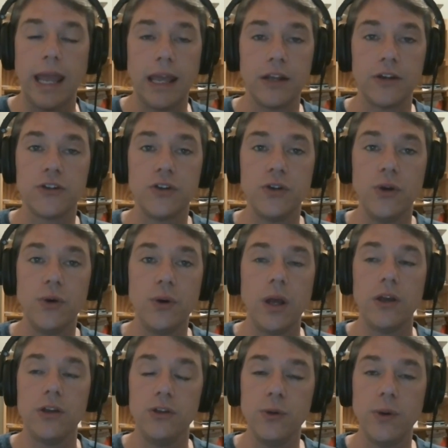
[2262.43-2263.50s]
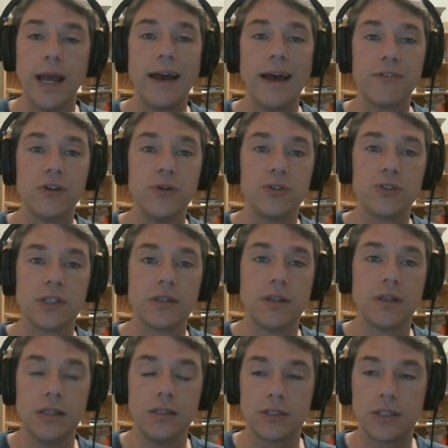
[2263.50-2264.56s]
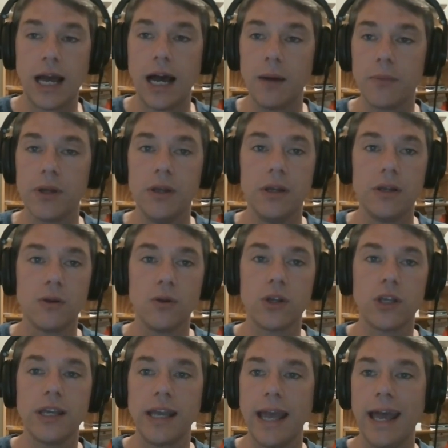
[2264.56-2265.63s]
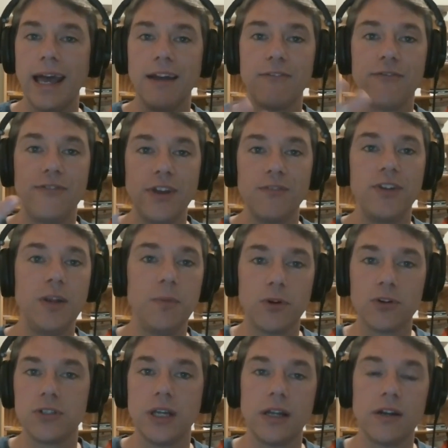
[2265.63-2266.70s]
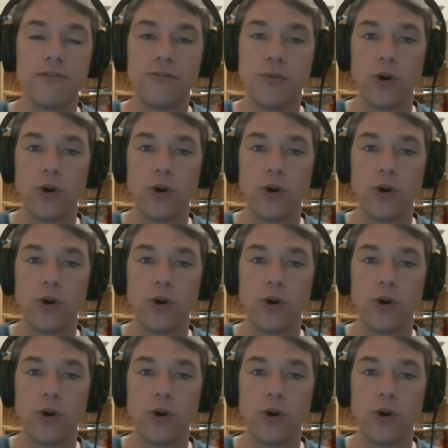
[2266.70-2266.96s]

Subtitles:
And two, you have to stop looking at 50%,